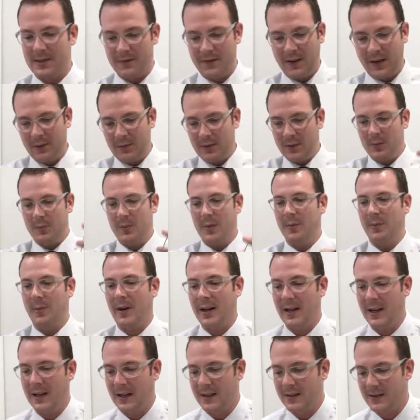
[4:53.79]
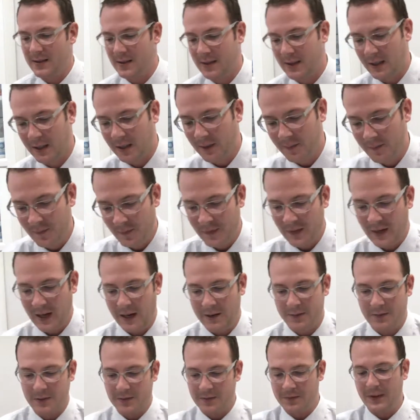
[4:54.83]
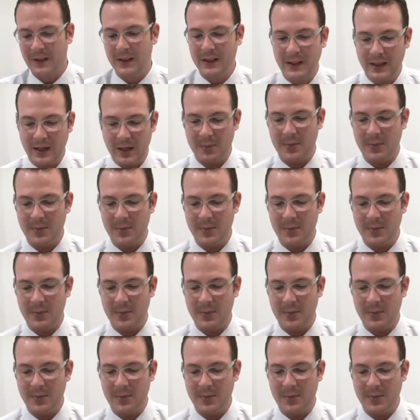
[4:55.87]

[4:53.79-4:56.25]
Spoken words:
If I were to put my hands in here after filling